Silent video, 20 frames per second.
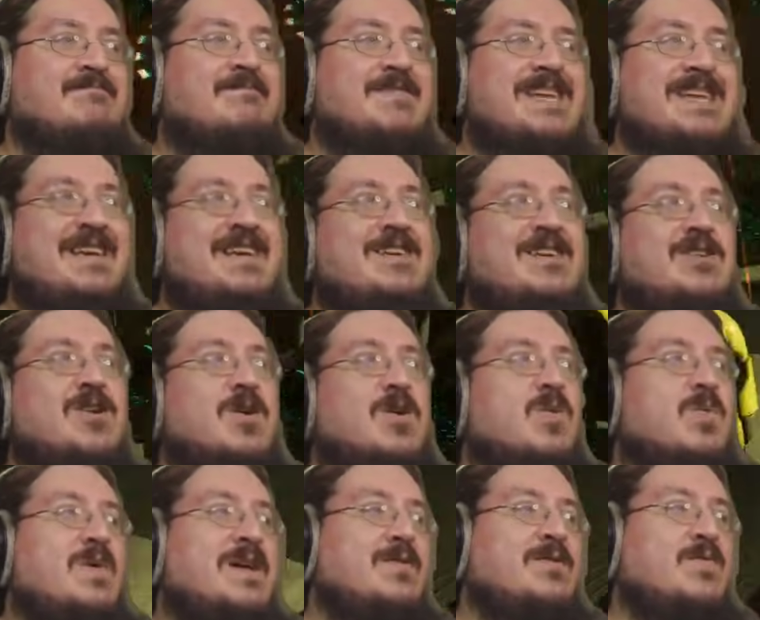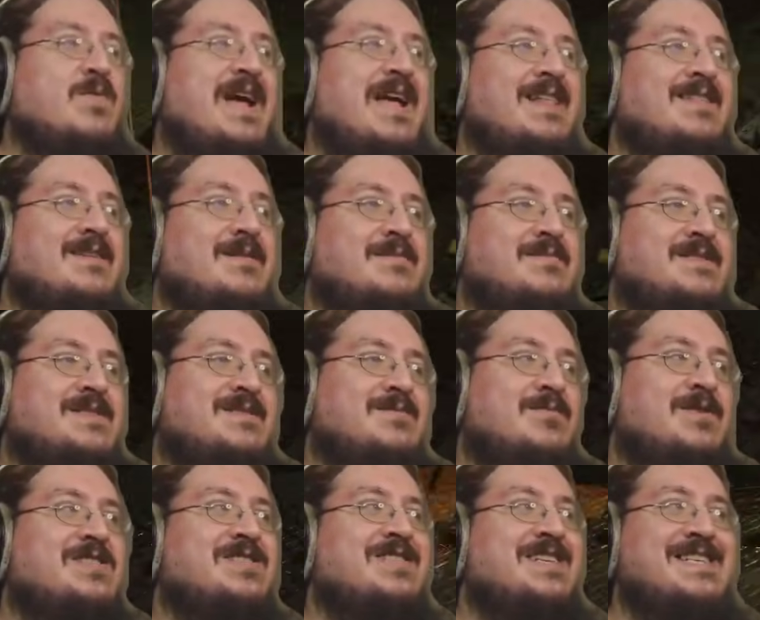here, though, with randoms,
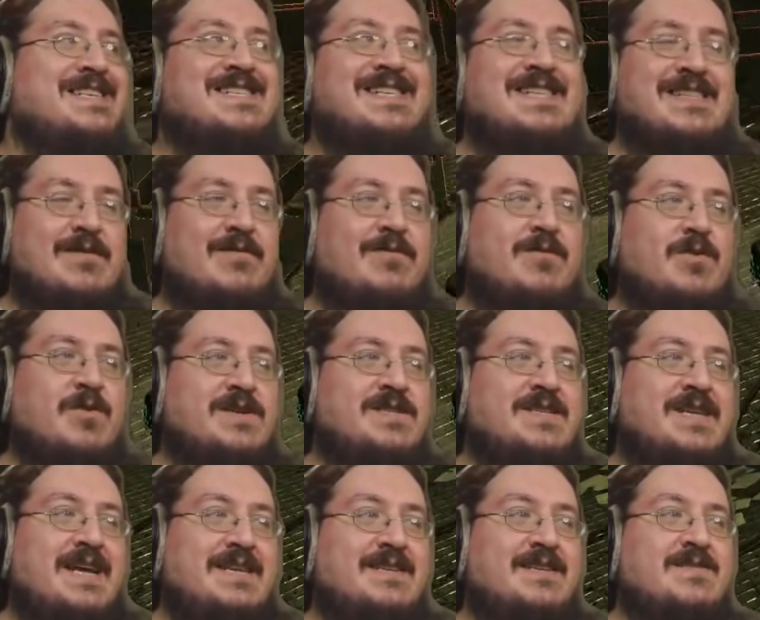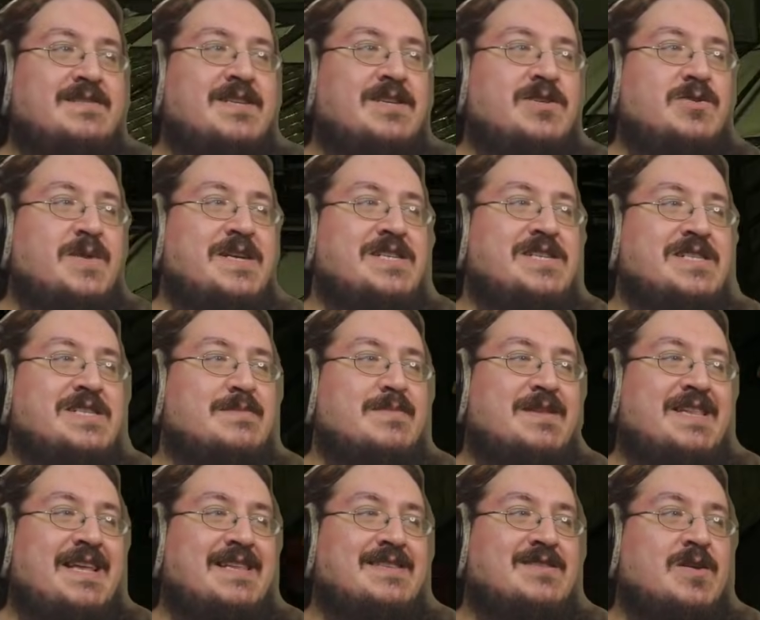which isn't, of course, ideal situations,
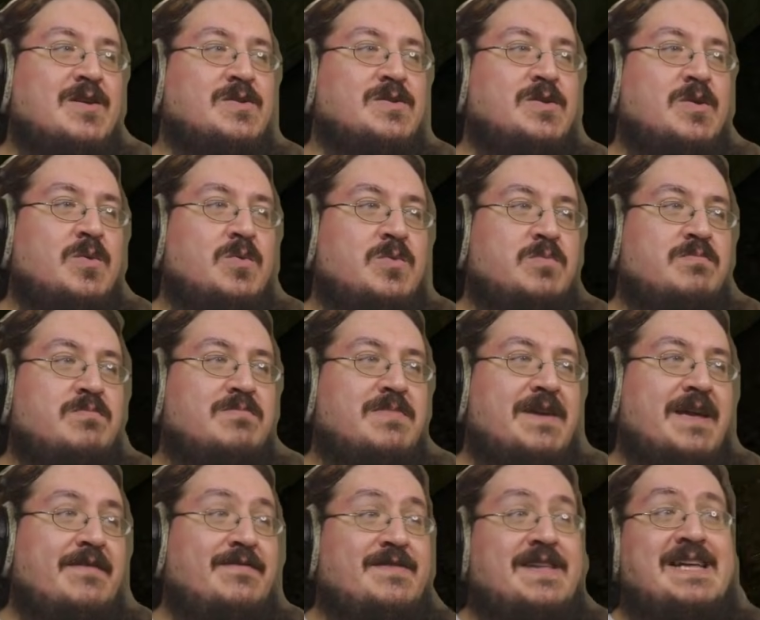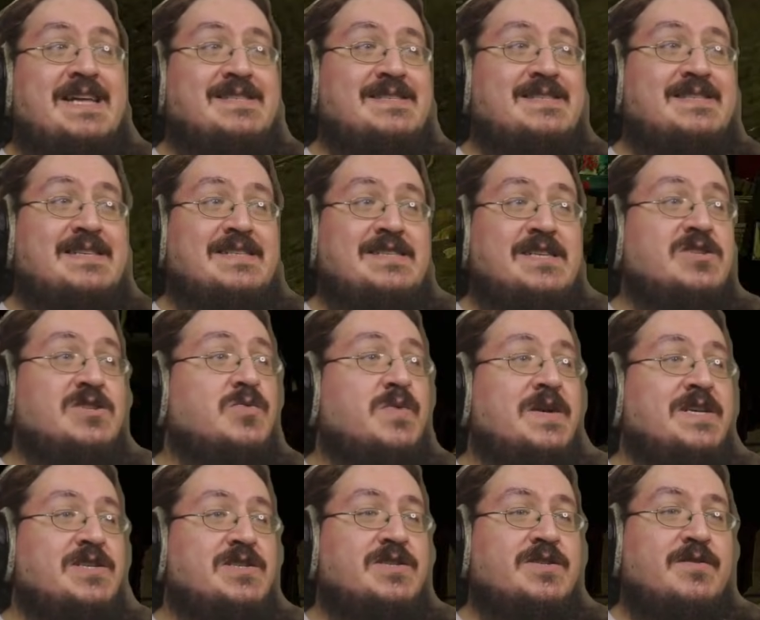but that's also, if that's the
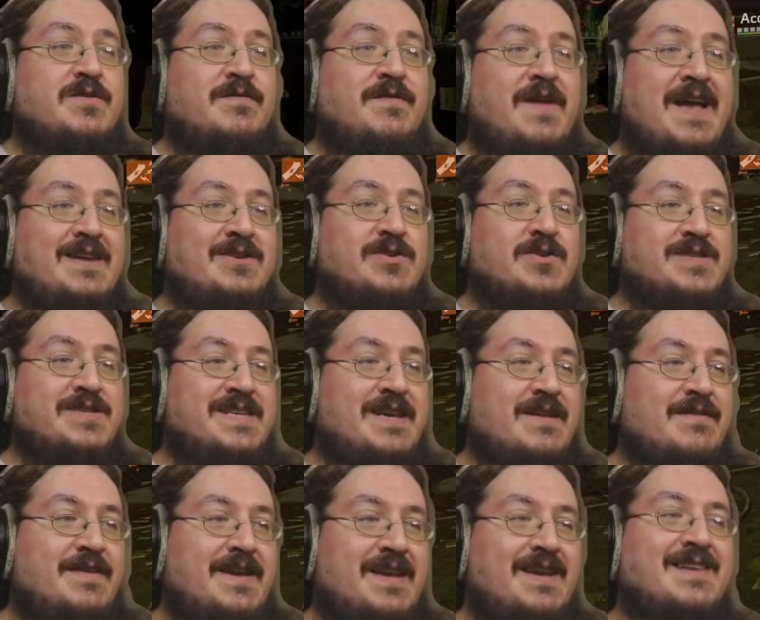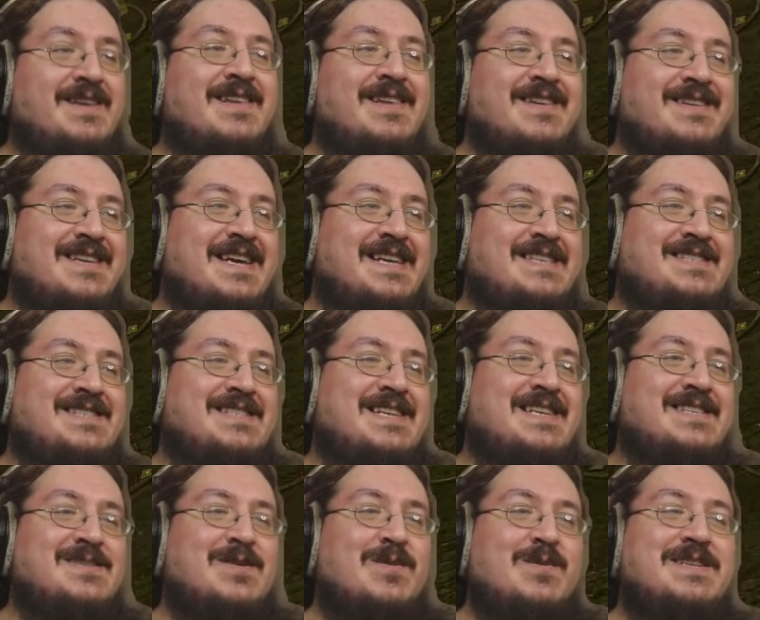situations you find yourself in, that's
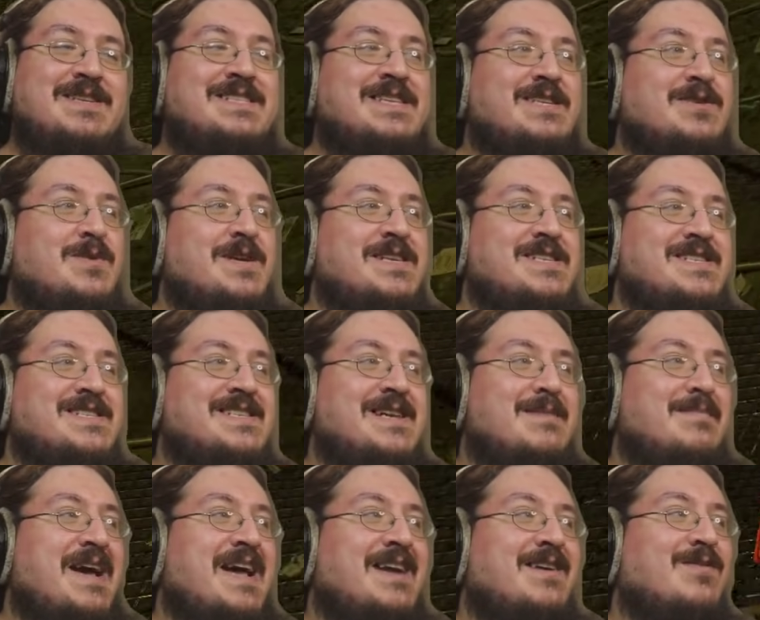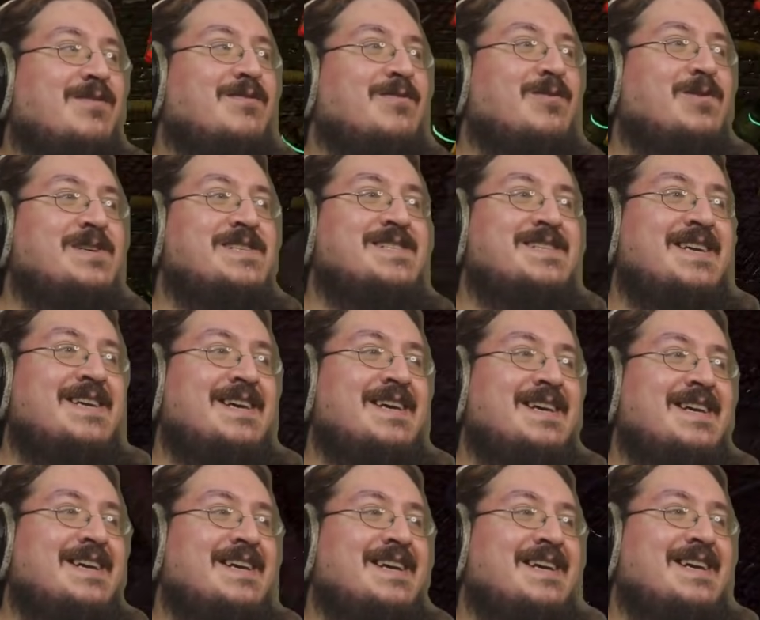the only situations that matter, of course.
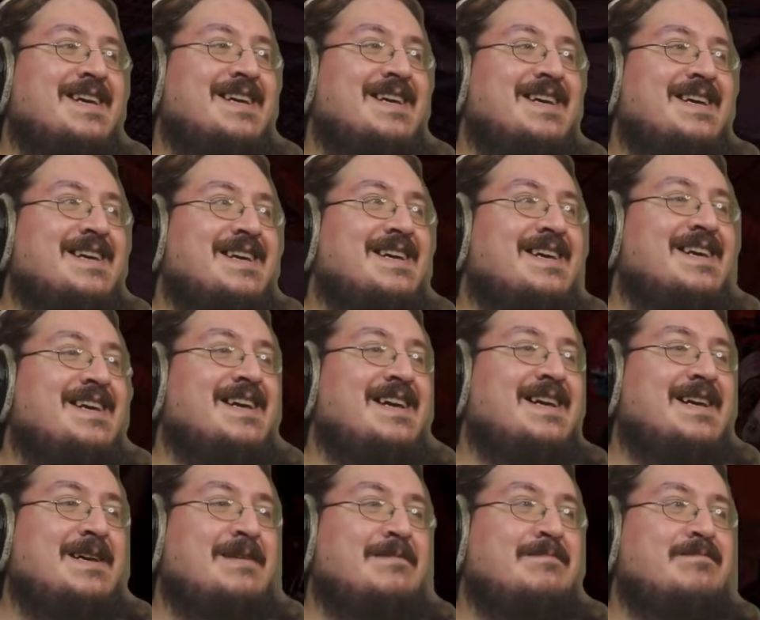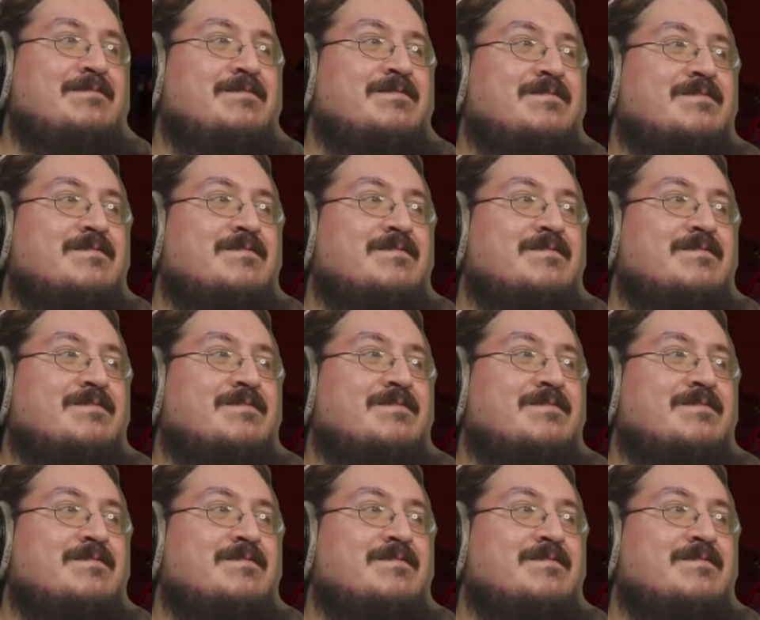But